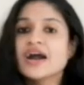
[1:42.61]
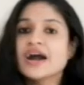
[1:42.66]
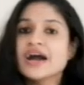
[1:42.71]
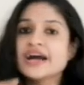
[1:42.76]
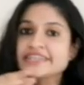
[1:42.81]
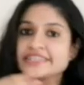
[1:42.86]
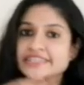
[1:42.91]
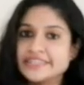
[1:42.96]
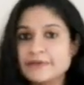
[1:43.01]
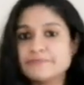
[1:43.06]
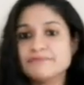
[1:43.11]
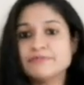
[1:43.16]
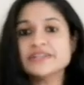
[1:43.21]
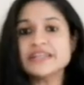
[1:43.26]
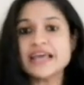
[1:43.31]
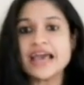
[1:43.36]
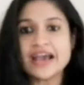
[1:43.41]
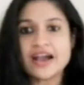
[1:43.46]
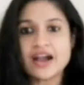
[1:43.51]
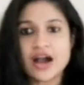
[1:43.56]
a
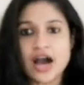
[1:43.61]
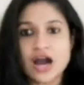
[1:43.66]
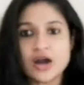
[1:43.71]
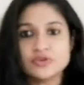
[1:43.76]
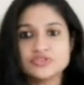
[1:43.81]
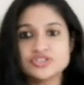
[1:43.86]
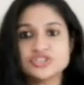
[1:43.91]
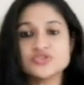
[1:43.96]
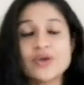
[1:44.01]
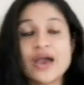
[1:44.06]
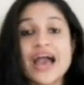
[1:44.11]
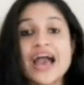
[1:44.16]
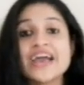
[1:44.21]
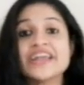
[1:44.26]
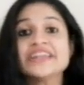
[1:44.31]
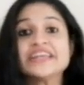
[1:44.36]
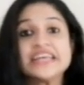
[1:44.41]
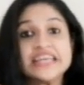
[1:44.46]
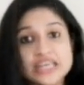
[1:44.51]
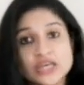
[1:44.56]
debit account to
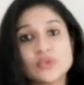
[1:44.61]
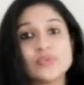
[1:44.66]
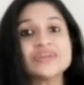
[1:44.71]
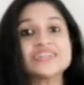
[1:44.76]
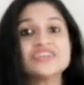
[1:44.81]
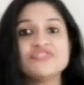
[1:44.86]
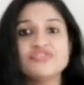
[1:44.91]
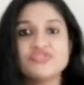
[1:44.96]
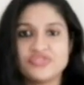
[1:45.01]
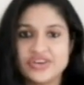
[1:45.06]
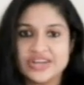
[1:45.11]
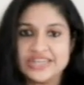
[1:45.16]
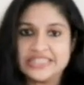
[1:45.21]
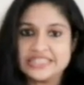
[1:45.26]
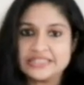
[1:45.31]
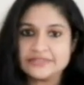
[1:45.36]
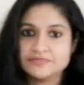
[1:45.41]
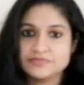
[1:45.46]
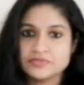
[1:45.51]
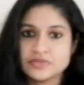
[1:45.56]
an equity fund.